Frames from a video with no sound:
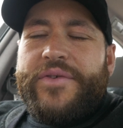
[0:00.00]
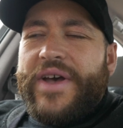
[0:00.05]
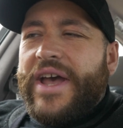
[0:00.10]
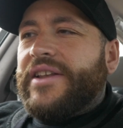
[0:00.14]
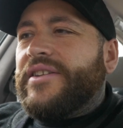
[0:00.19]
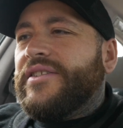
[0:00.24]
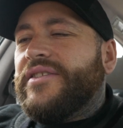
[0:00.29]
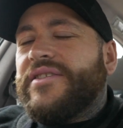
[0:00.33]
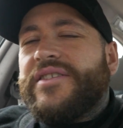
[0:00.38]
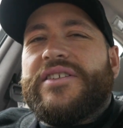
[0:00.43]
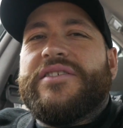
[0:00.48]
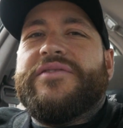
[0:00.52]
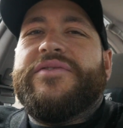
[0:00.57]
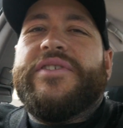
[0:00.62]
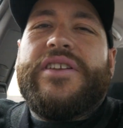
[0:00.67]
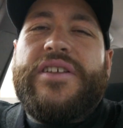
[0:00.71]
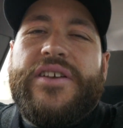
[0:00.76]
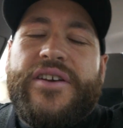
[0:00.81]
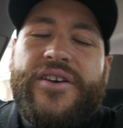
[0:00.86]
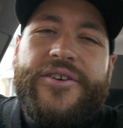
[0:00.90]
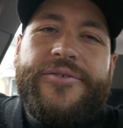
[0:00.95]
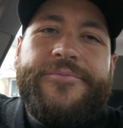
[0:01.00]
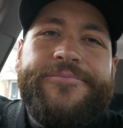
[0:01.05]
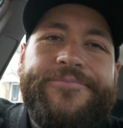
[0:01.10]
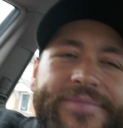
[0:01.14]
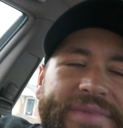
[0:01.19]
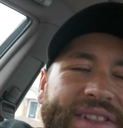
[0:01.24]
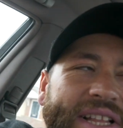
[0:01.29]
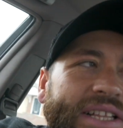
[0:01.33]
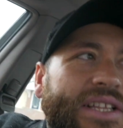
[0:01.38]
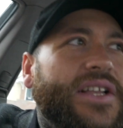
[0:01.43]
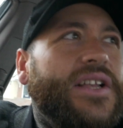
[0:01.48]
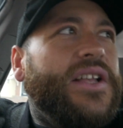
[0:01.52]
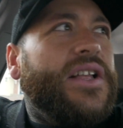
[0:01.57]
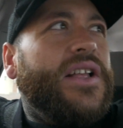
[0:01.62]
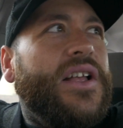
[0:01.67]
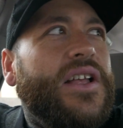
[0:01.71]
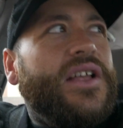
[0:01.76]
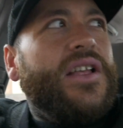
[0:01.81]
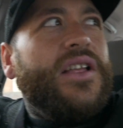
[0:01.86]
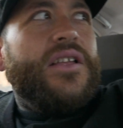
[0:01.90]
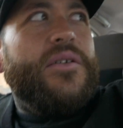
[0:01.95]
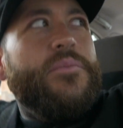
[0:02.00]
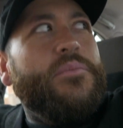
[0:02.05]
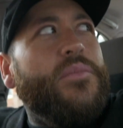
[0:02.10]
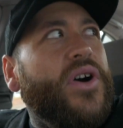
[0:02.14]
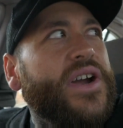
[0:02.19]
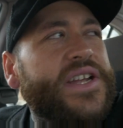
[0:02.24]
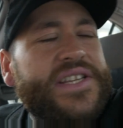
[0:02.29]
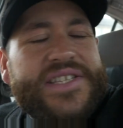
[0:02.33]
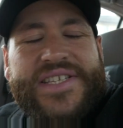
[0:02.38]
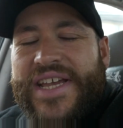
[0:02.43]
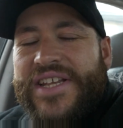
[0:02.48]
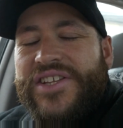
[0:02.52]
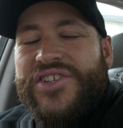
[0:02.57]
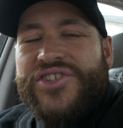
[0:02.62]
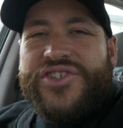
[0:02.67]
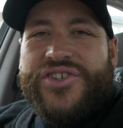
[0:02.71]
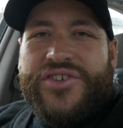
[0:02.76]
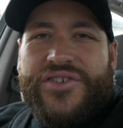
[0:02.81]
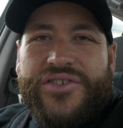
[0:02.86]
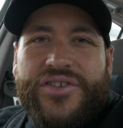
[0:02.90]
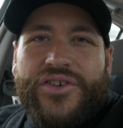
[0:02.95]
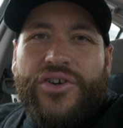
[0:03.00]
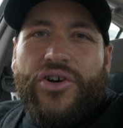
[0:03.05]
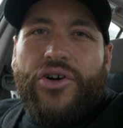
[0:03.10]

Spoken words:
end this video, my intention